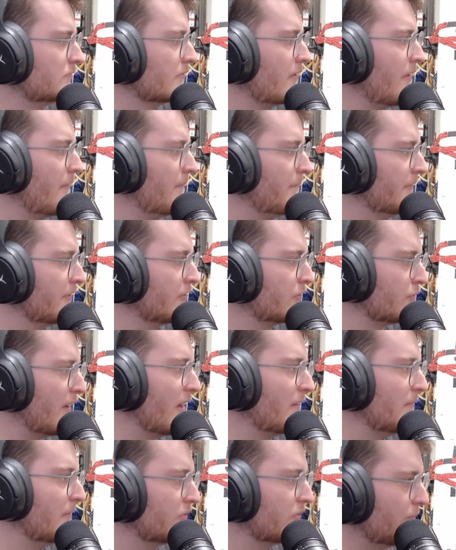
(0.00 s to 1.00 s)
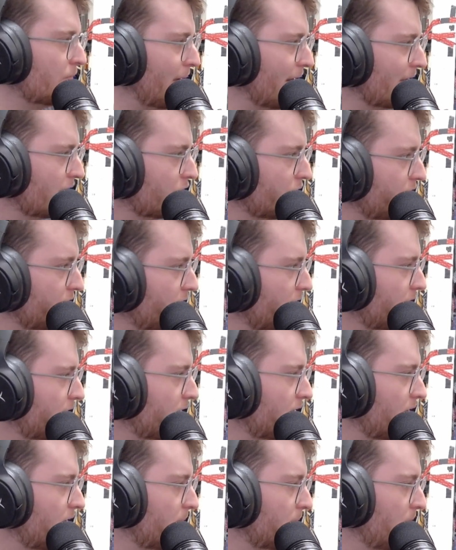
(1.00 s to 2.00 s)
This RAM is from Matt's old
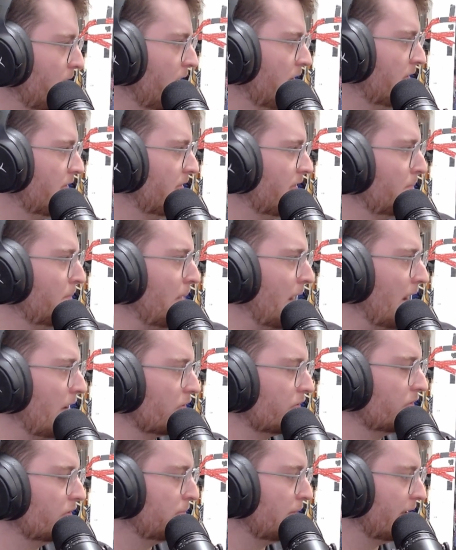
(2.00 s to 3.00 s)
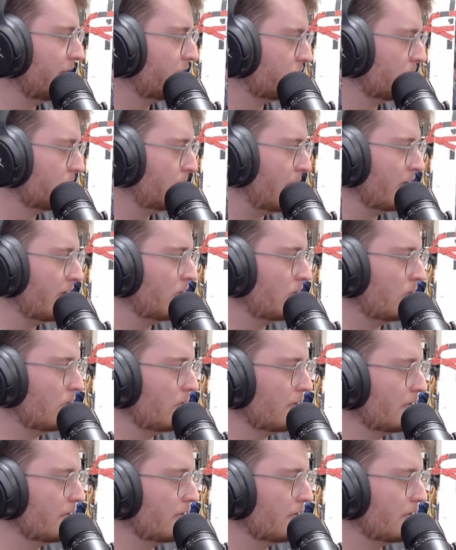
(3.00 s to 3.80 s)
system. The power supply is from my old